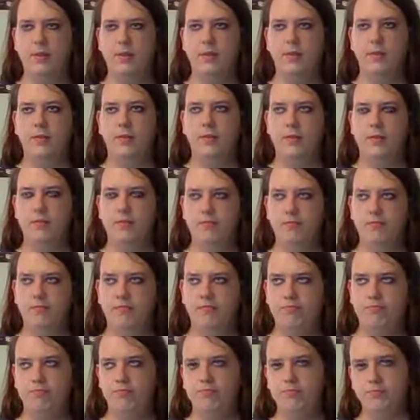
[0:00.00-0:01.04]

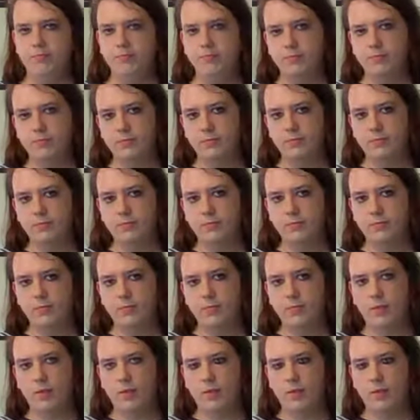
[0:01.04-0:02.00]
Nothing is said.